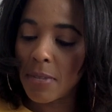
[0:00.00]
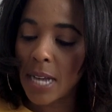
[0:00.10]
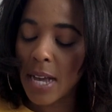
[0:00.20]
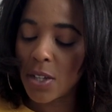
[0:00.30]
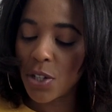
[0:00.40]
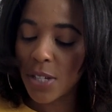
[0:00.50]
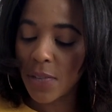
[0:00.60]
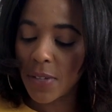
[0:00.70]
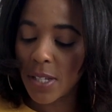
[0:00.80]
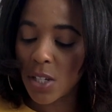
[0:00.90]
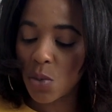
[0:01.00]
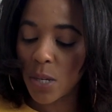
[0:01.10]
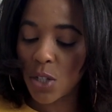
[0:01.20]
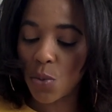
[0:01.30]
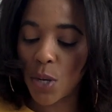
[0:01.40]
gotten yourself in a
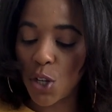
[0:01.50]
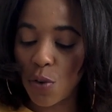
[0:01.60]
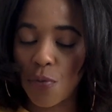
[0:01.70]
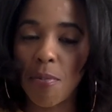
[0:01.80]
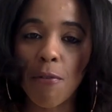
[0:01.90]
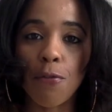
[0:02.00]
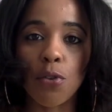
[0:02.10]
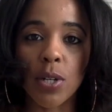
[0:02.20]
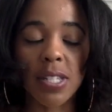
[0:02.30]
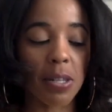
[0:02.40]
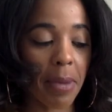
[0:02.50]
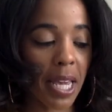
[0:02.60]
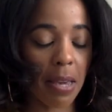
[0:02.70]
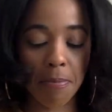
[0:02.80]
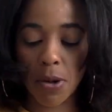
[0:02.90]
situation where you've been forced to
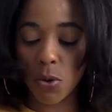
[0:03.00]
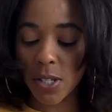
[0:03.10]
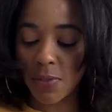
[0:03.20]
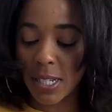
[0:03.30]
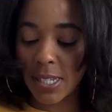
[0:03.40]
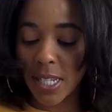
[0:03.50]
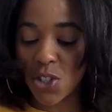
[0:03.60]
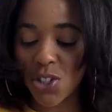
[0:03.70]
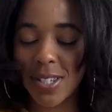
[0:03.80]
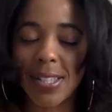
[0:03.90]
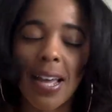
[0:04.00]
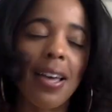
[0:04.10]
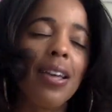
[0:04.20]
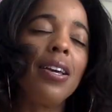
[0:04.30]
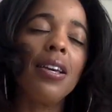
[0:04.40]
make impulsive decisions
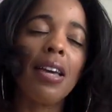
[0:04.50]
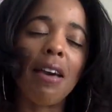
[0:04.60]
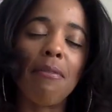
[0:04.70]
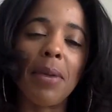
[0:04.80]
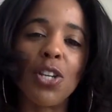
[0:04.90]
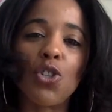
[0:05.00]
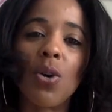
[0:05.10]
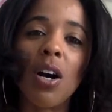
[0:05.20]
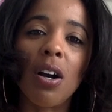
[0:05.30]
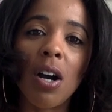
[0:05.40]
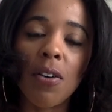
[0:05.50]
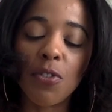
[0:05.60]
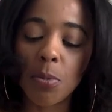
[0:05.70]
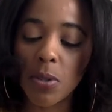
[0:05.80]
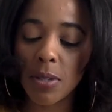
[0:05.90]
that have made you
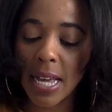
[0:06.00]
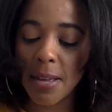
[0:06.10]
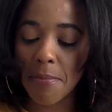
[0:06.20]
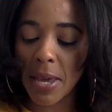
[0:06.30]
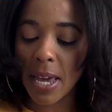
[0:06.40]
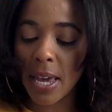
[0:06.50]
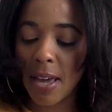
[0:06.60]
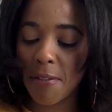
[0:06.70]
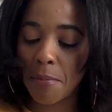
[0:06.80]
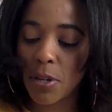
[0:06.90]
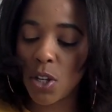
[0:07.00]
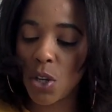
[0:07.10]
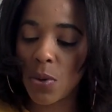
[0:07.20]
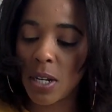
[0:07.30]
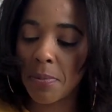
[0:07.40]
uncomfortable, that may have put
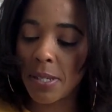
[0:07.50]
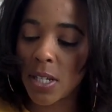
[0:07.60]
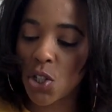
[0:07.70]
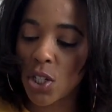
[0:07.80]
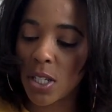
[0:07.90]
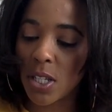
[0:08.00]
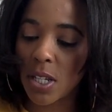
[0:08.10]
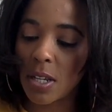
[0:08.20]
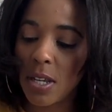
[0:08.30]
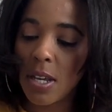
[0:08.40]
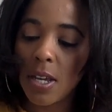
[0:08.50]
you in a position to